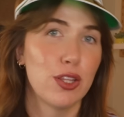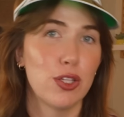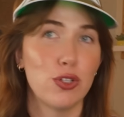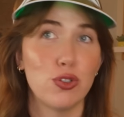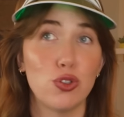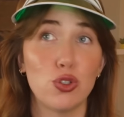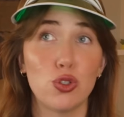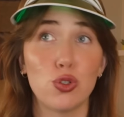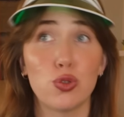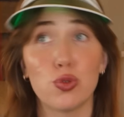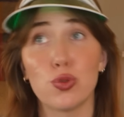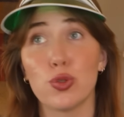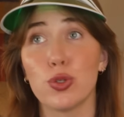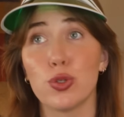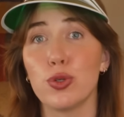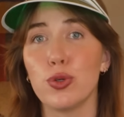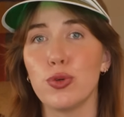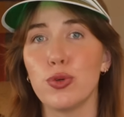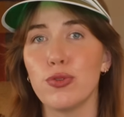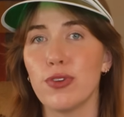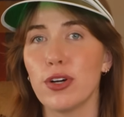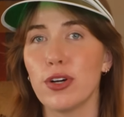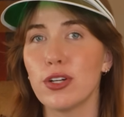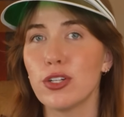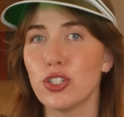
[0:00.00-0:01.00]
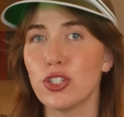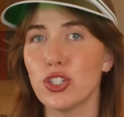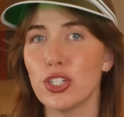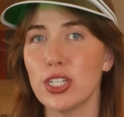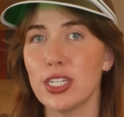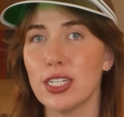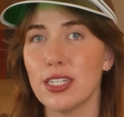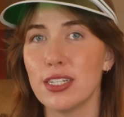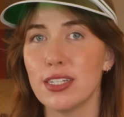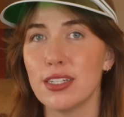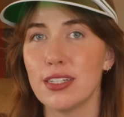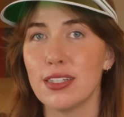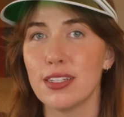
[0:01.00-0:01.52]
the true
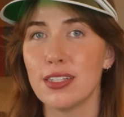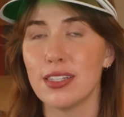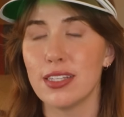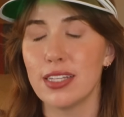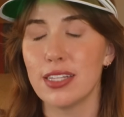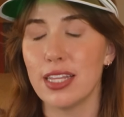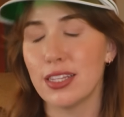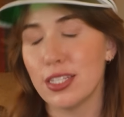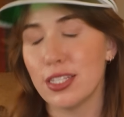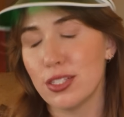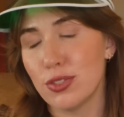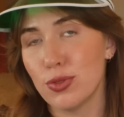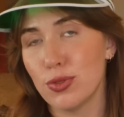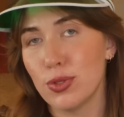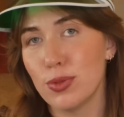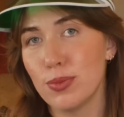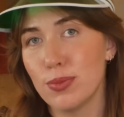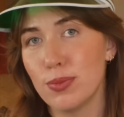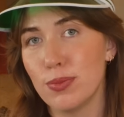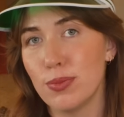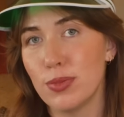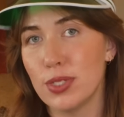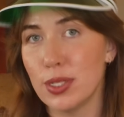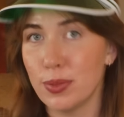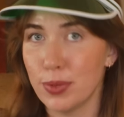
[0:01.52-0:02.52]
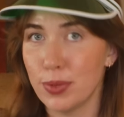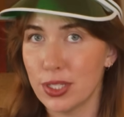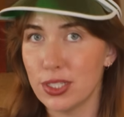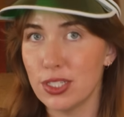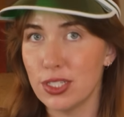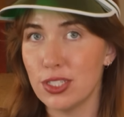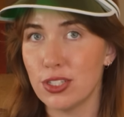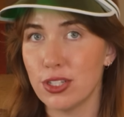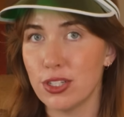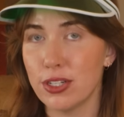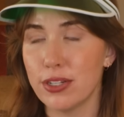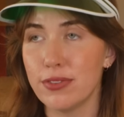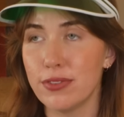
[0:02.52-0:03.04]
function that this room typically
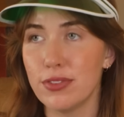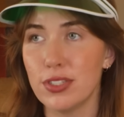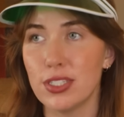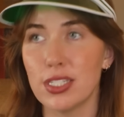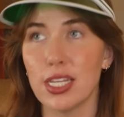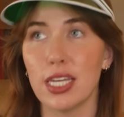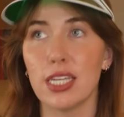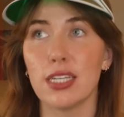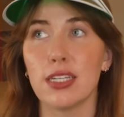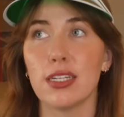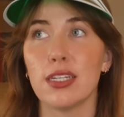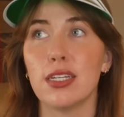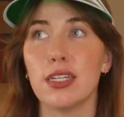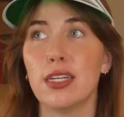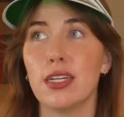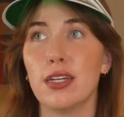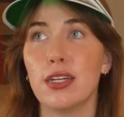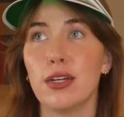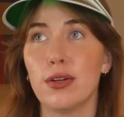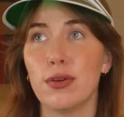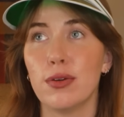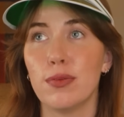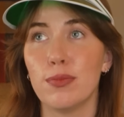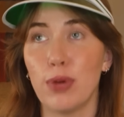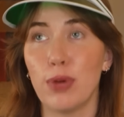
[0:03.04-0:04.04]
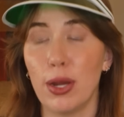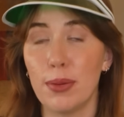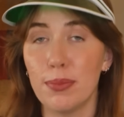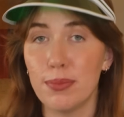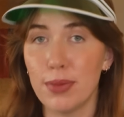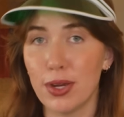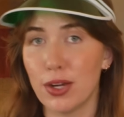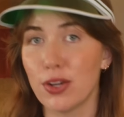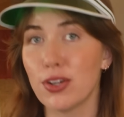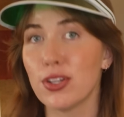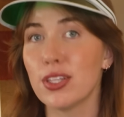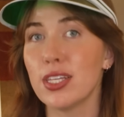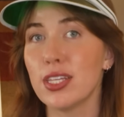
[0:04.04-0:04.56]
serves. Like,
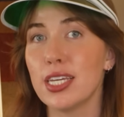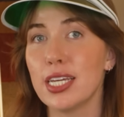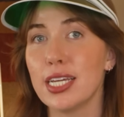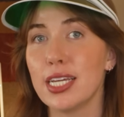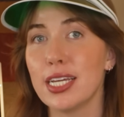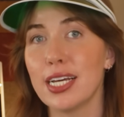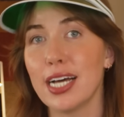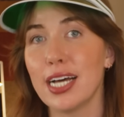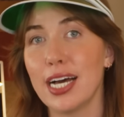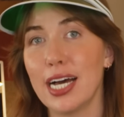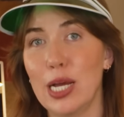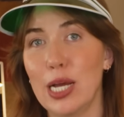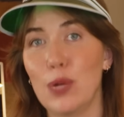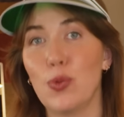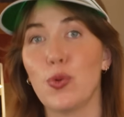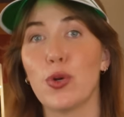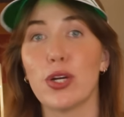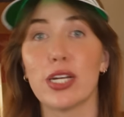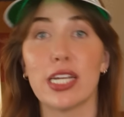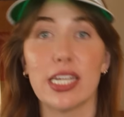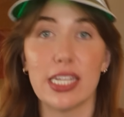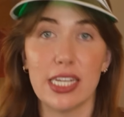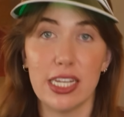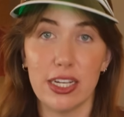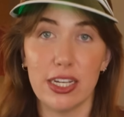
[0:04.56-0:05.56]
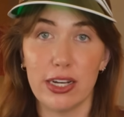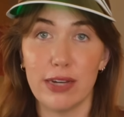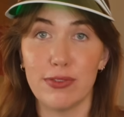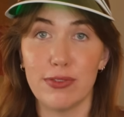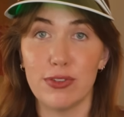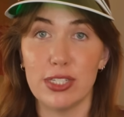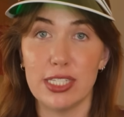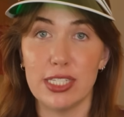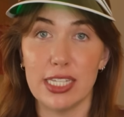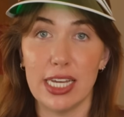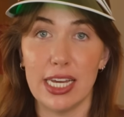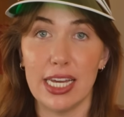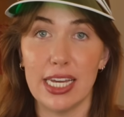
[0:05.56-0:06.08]
primarily, I work in here
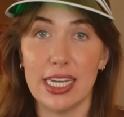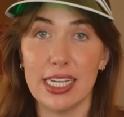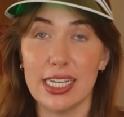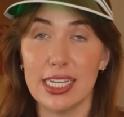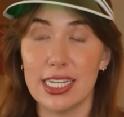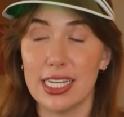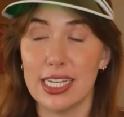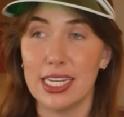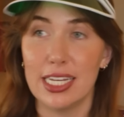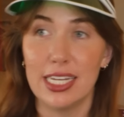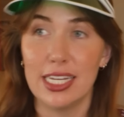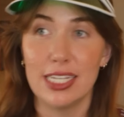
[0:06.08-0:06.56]
every day.